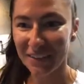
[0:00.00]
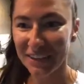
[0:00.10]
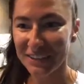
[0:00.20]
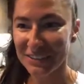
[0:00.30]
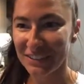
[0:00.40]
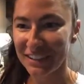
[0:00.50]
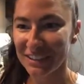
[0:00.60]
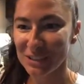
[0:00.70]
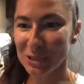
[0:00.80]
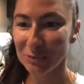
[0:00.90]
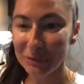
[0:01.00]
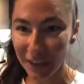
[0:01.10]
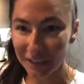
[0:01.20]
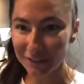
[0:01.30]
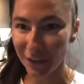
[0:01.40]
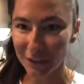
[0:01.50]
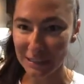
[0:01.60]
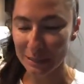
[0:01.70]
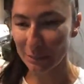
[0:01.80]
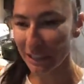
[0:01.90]
We are doing a super fun fall
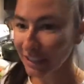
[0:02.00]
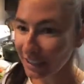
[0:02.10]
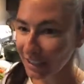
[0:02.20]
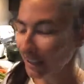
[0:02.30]
recipe.